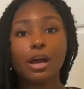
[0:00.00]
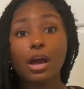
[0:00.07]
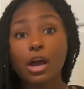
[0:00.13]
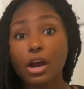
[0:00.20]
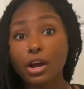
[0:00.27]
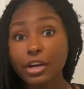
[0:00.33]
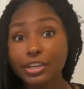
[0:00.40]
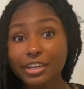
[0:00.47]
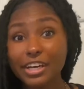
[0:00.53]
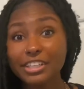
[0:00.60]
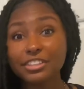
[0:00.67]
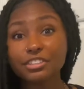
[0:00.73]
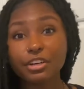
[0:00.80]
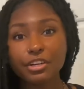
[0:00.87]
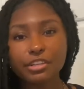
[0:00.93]
Alright guys,
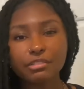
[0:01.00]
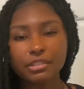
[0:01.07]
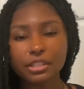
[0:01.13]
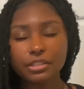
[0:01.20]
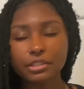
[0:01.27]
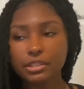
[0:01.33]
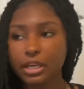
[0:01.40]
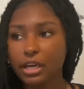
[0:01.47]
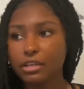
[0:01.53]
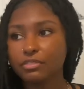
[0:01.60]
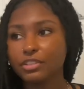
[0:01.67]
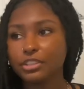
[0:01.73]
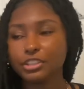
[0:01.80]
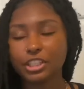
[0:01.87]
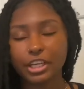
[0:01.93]
sorry if there's kind of a
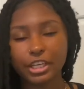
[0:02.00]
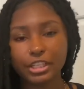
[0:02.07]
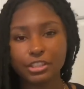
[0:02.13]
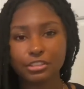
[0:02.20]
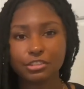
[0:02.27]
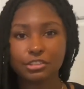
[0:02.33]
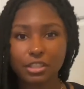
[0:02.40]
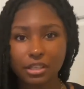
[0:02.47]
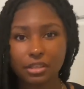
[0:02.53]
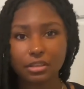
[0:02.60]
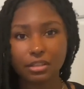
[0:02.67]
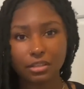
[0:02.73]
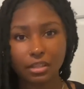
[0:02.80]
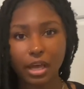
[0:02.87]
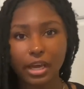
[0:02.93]
change in the
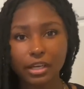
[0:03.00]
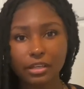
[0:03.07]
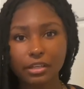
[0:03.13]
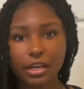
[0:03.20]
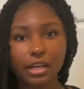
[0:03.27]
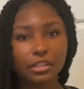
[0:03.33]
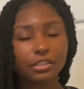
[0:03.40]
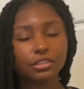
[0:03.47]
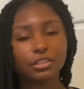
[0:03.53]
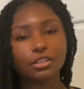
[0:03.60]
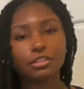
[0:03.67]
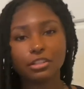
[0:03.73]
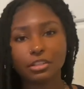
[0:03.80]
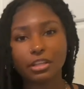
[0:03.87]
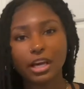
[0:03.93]
lighting. I had to turn
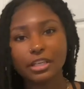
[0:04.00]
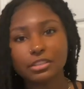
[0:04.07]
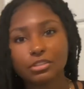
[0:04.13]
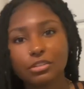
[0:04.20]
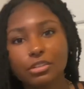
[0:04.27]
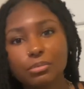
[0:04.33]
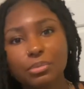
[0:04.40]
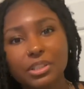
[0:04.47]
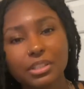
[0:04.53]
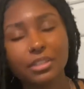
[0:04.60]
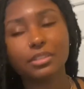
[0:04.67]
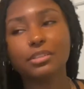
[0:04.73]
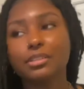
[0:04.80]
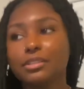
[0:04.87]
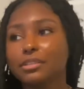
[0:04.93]
the lights on because
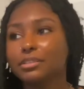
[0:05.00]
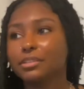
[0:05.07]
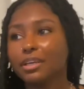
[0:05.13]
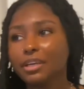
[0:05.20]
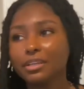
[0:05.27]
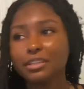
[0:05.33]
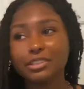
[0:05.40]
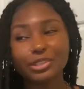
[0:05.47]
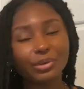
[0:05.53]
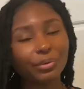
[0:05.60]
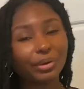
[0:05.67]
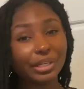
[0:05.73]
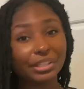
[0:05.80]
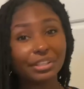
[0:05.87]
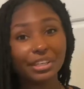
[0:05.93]
the sun is
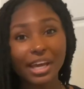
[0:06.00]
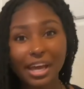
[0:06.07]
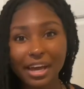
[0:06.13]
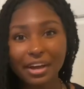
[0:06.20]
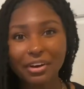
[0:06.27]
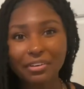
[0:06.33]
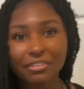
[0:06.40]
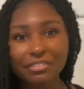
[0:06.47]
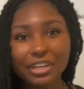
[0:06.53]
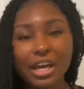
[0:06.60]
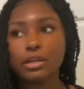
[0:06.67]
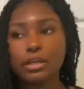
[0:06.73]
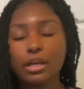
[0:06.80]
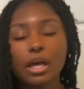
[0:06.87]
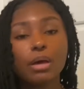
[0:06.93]
going down.
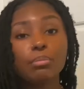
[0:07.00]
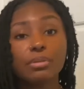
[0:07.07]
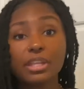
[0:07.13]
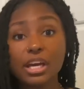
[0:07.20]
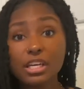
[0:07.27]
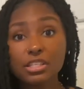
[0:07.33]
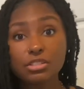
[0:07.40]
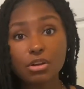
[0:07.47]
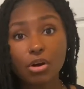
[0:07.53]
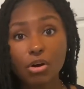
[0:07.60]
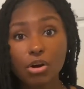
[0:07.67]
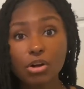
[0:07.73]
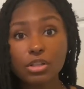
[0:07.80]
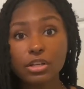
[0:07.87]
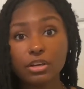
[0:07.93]
But that is
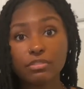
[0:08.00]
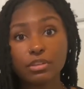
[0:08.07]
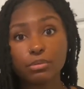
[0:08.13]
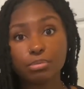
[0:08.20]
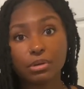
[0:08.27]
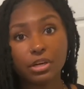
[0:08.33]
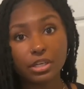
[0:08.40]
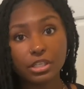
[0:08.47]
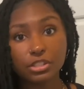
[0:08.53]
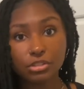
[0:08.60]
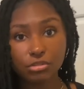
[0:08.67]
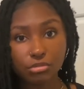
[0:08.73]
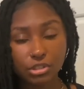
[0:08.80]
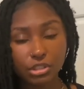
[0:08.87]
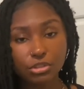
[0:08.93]
all of the products you
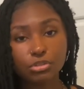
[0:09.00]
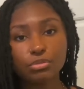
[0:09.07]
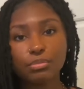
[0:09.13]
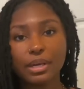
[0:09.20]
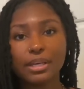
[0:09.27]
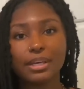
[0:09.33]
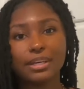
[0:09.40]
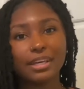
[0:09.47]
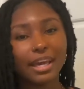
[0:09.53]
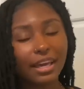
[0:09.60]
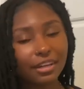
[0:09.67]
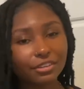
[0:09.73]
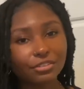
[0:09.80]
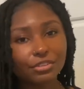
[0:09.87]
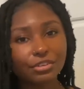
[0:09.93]
need to make a
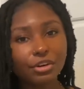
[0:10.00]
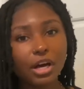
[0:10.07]
candle.